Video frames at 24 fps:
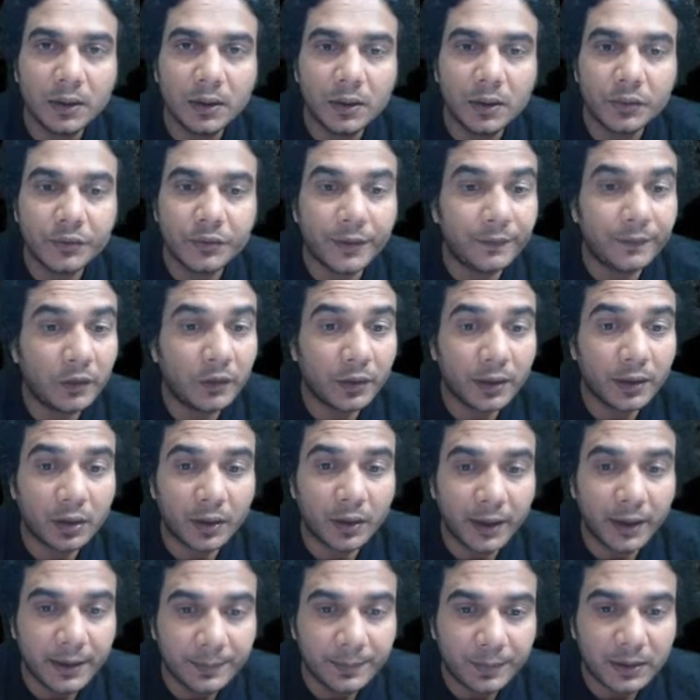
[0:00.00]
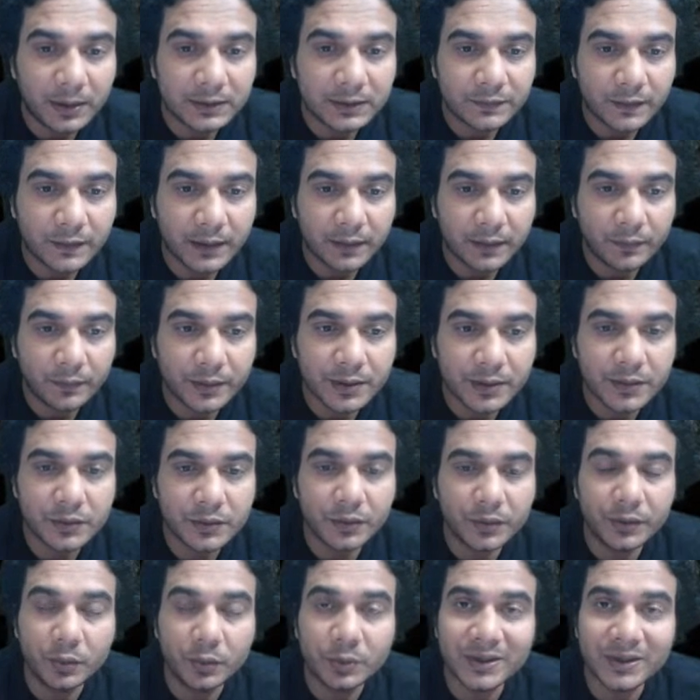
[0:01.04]
So you've got now n plus one equations.
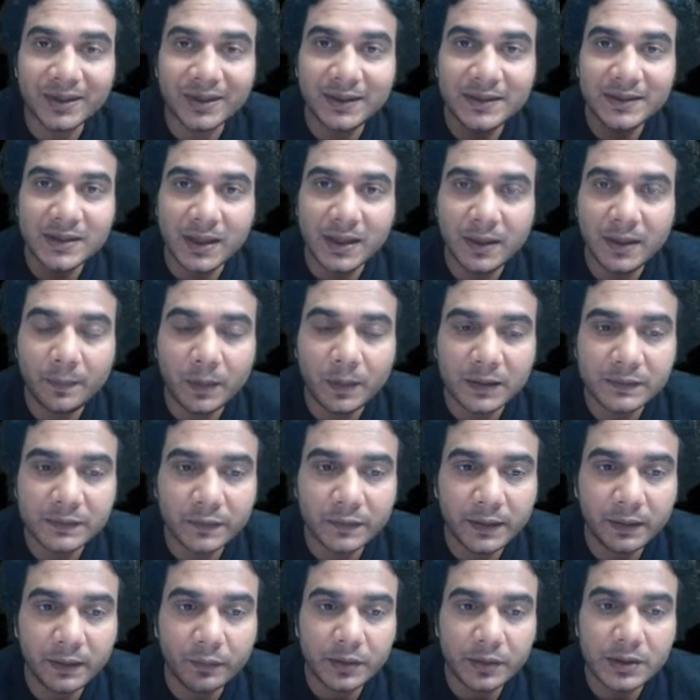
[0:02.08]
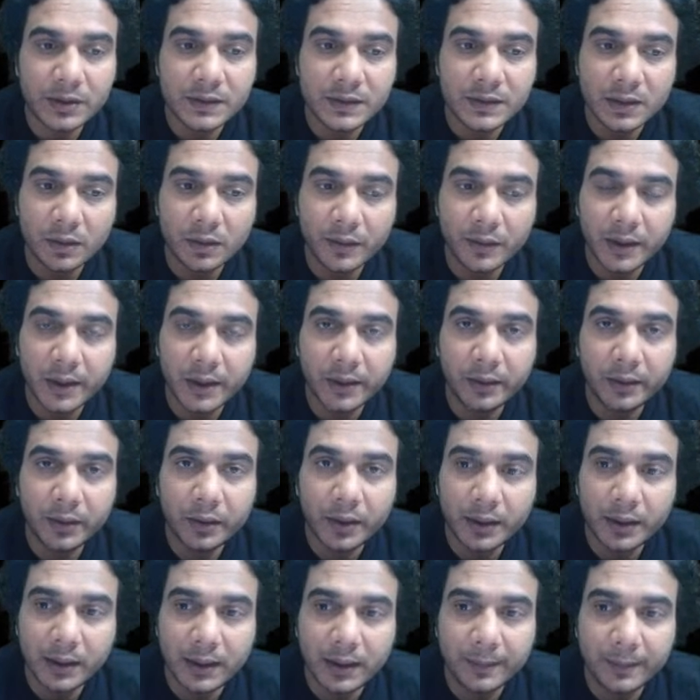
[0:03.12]
So using these n plus one equations, now you
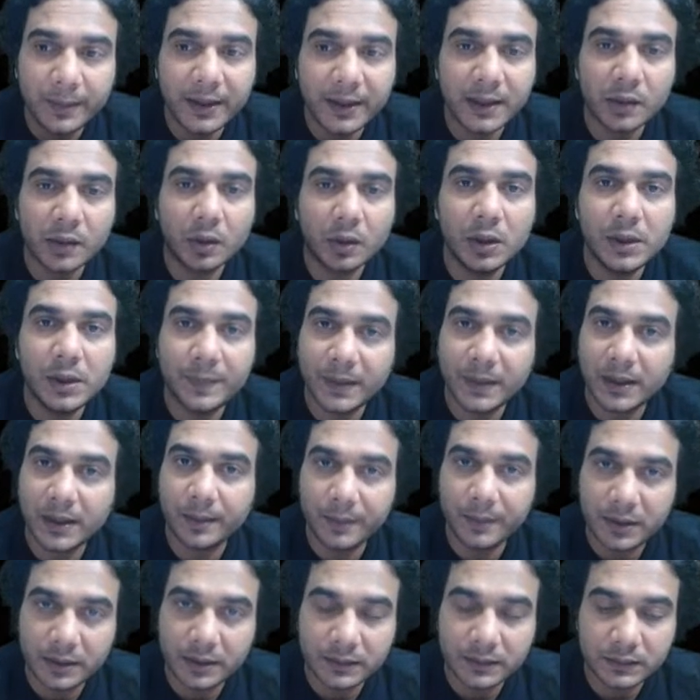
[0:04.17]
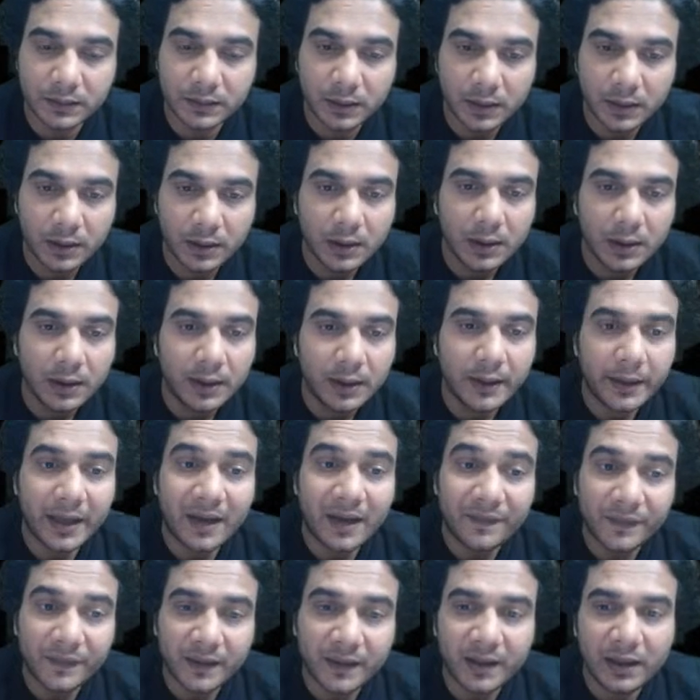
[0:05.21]
can eliminate all the parameters. And
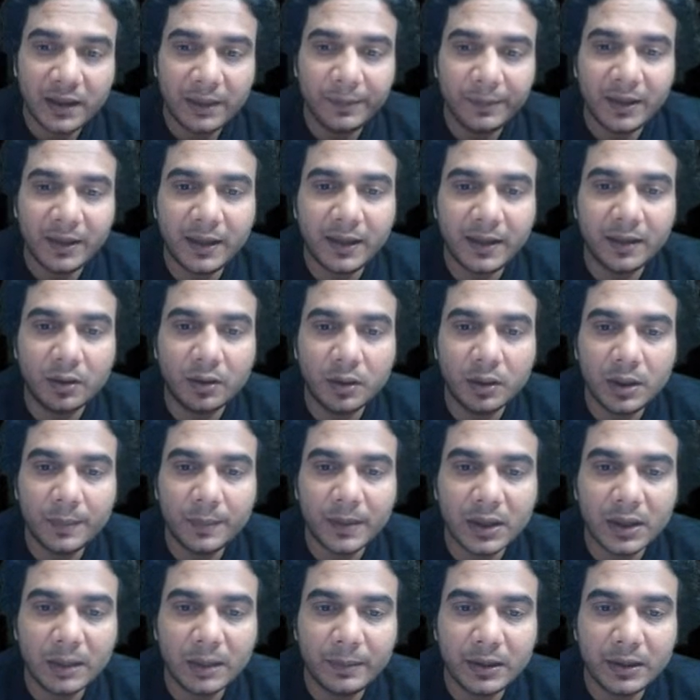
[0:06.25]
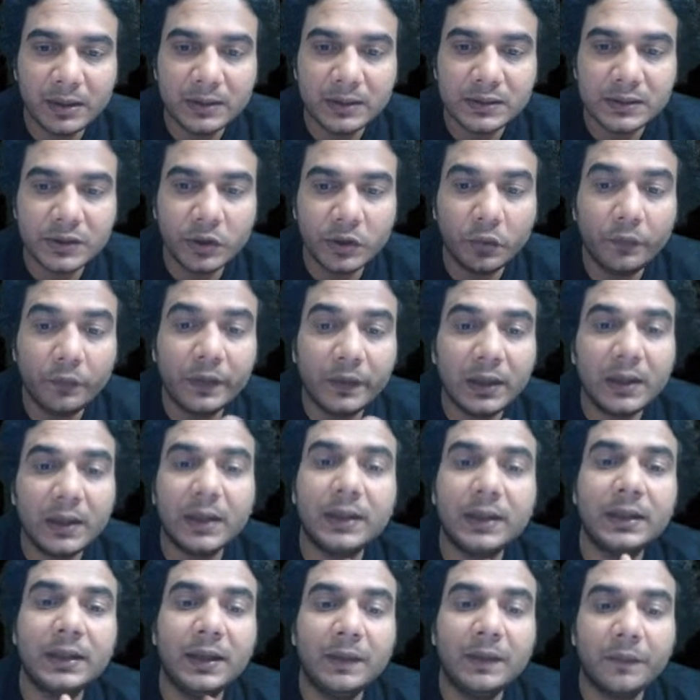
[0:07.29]
after eliminating all the parameters, you will
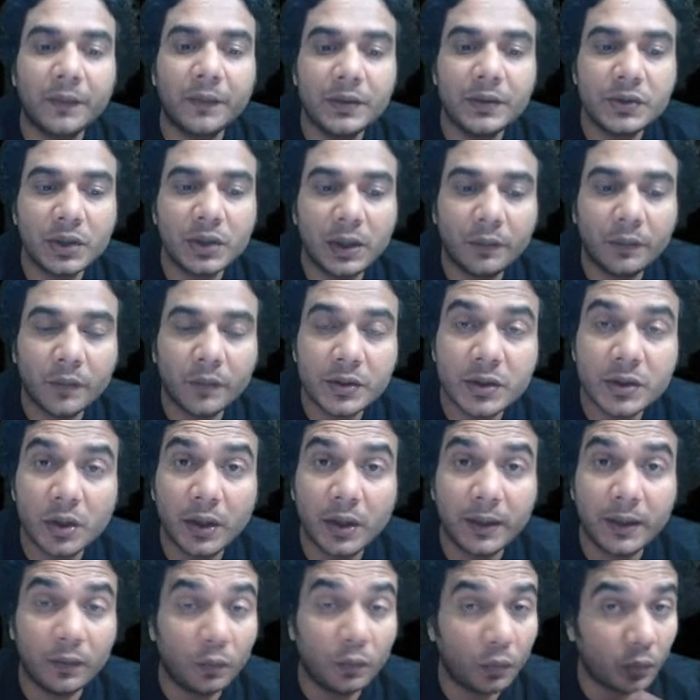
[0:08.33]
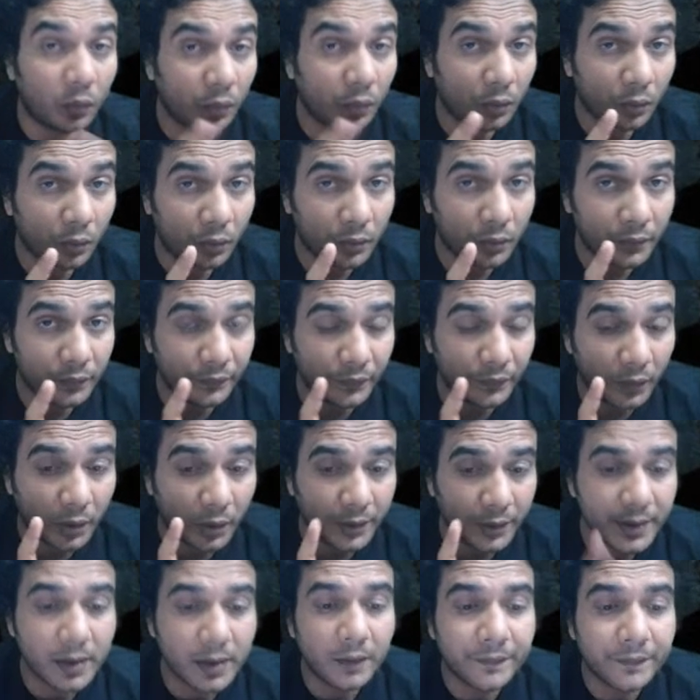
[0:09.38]
get the differential equation, and
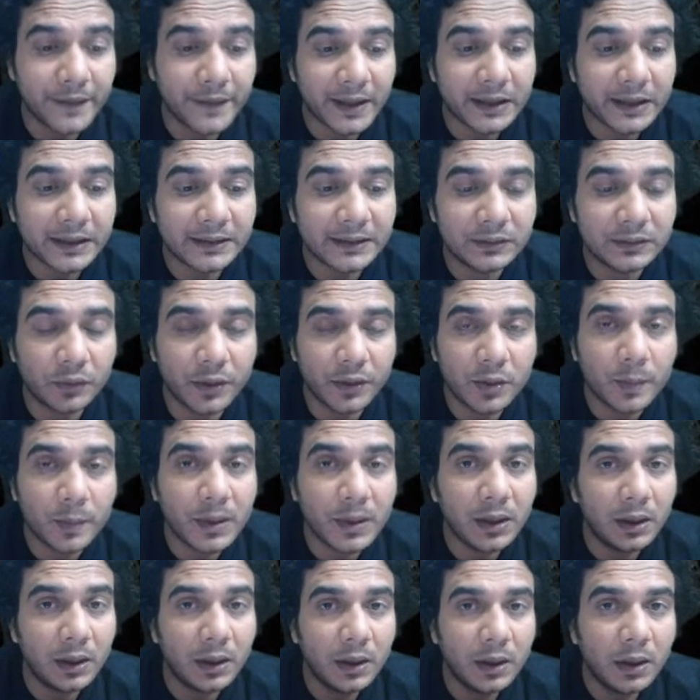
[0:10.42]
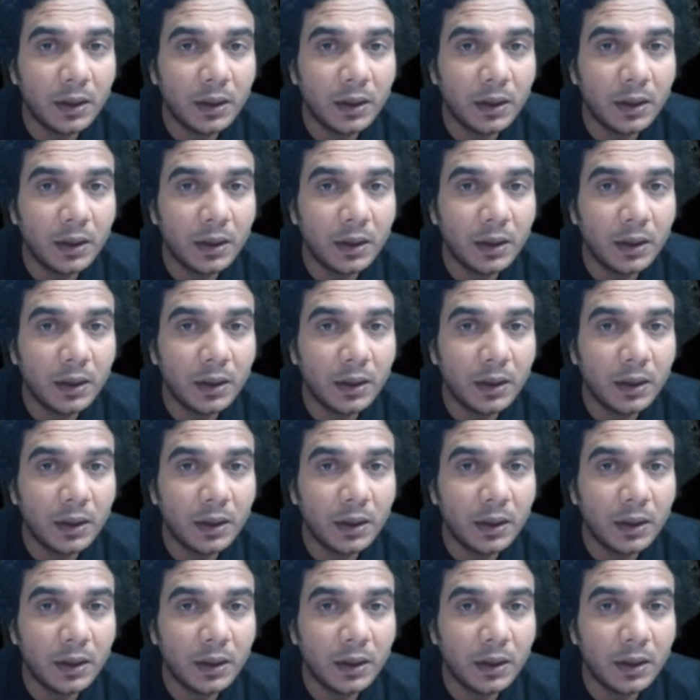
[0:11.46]
order of that is going to be